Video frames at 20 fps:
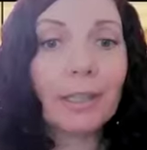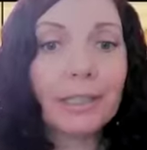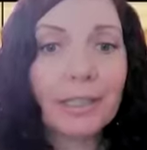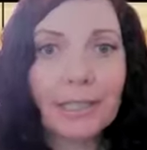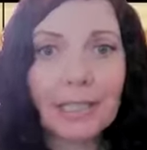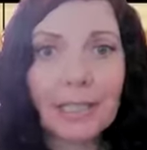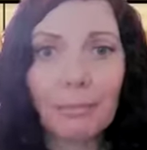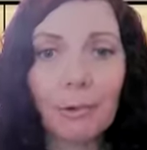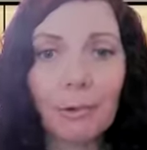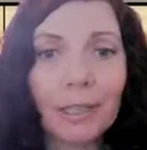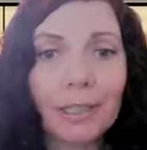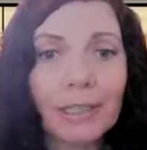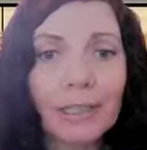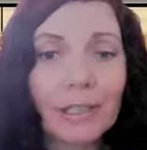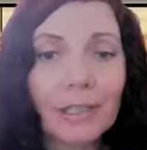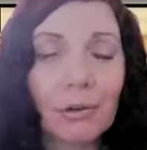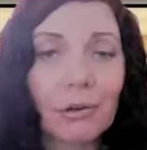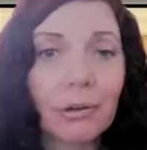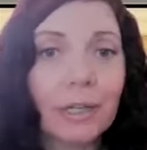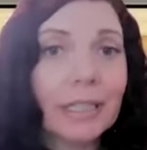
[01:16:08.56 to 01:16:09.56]
you fall asleep
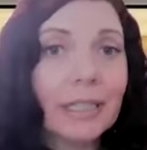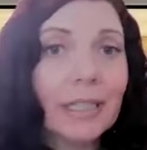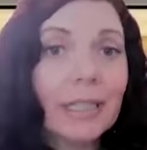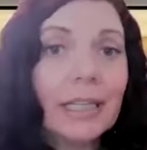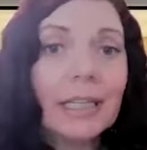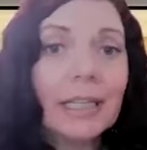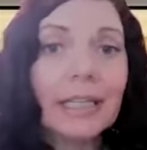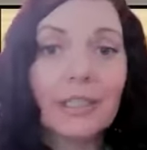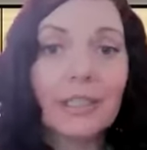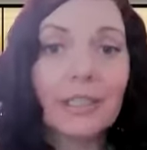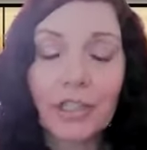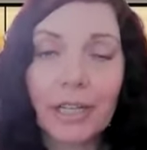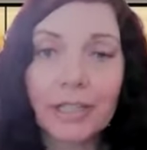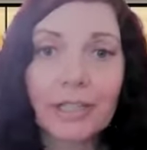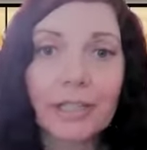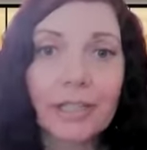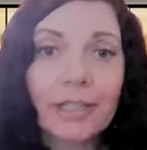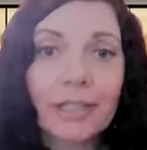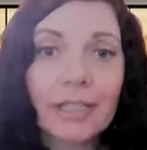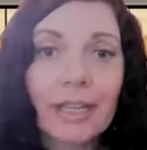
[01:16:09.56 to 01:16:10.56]
while it's going, it
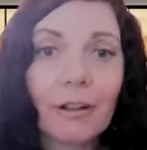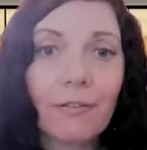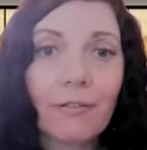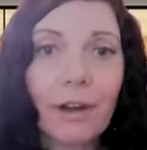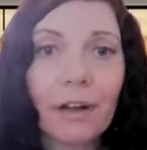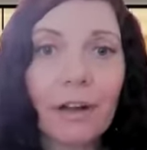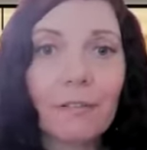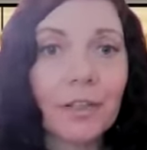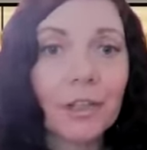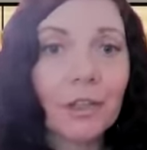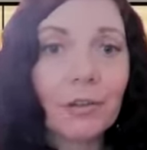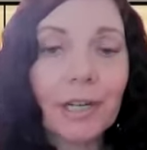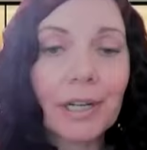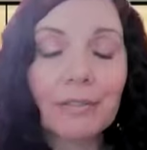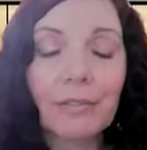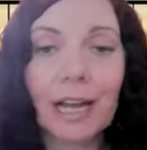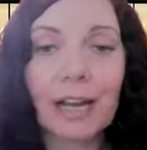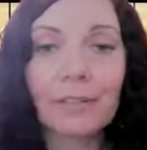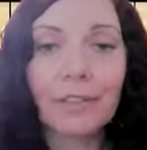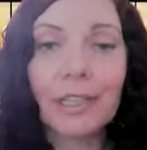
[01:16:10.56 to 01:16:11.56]
shuts itself off. You
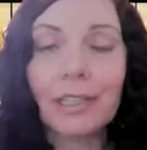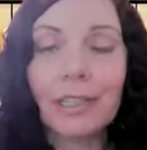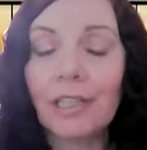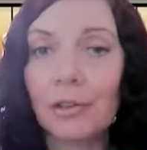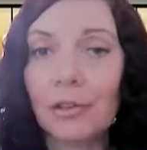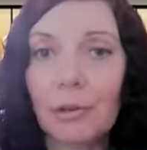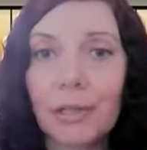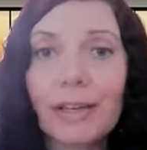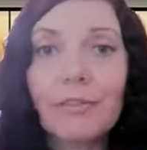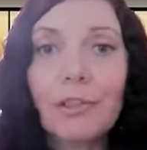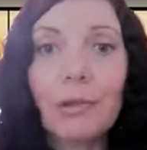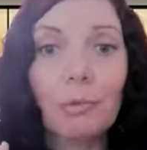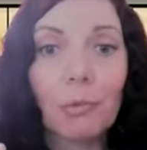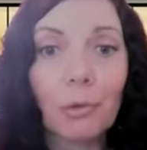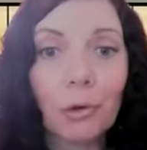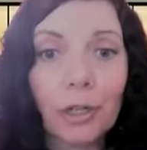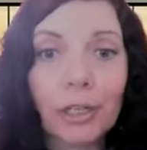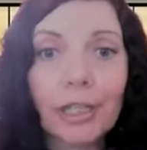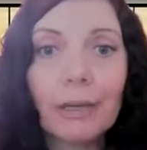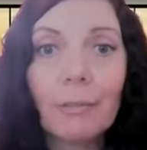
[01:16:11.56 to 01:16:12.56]
don't ever have to. You don't have to
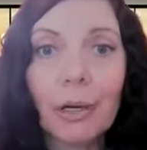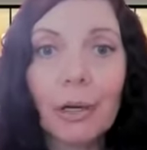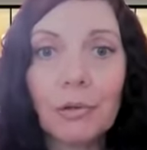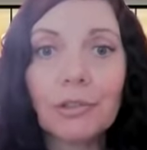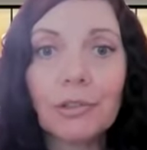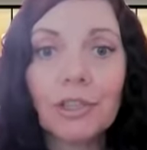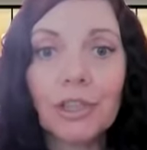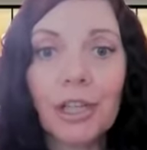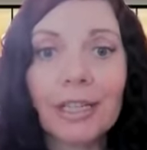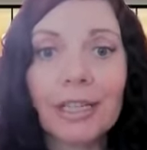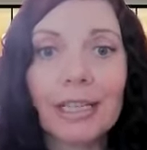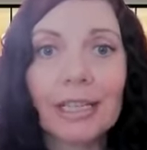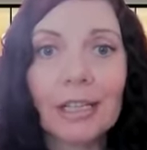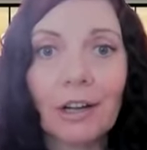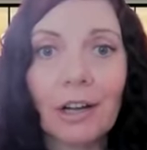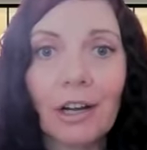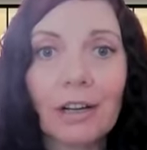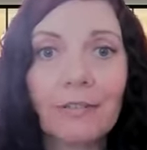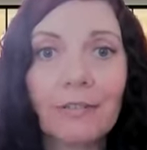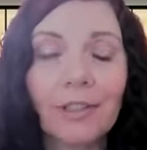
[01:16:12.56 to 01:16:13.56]
worry about
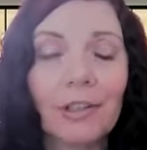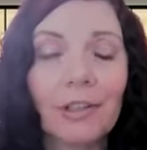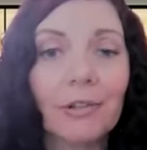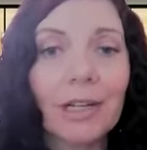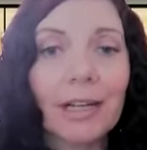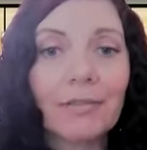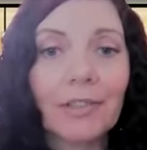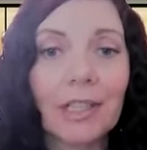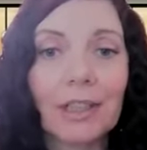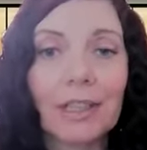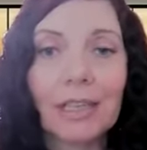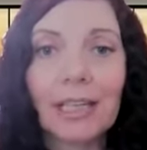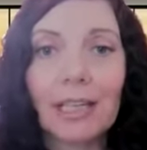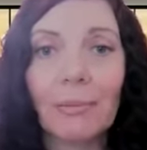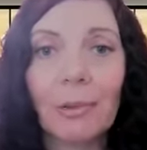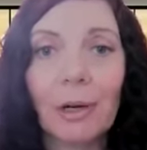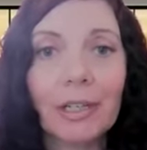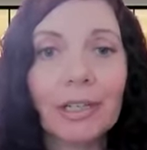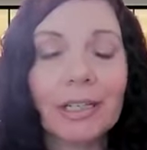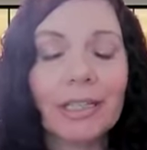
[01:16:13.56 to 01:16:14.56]
shutting it off. You don't have to
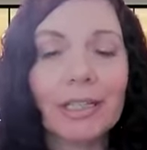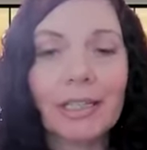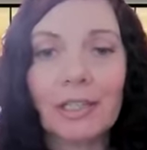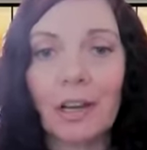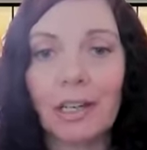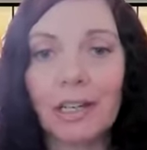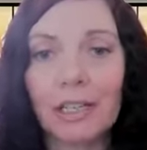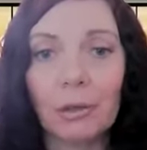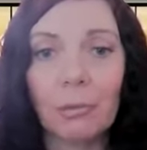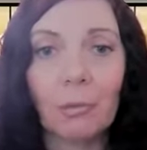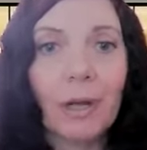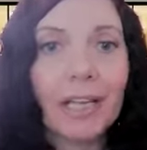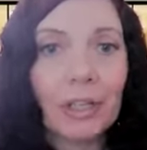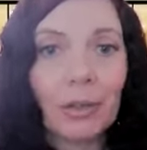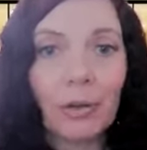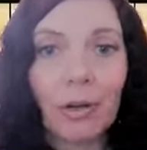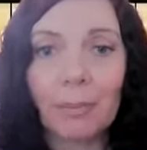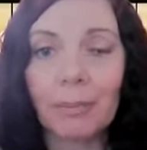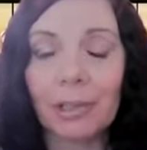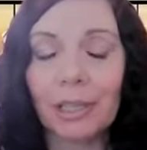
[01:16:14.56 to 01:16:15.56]
think about it. It's not going to
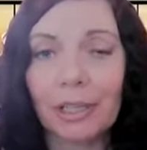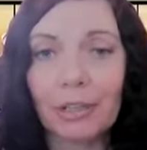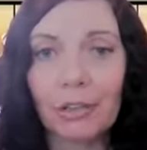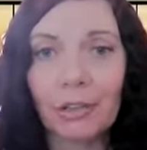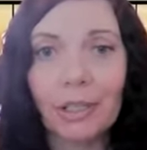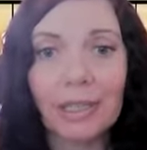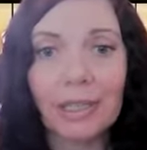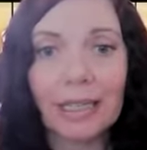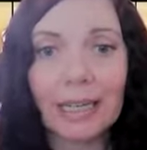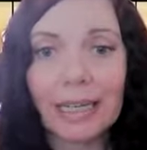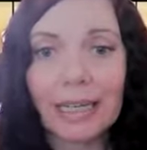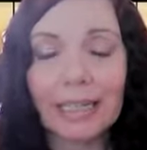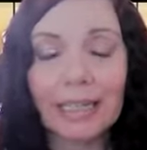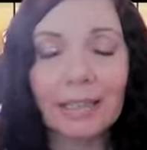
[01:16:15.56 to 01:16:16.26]
wake you up later in the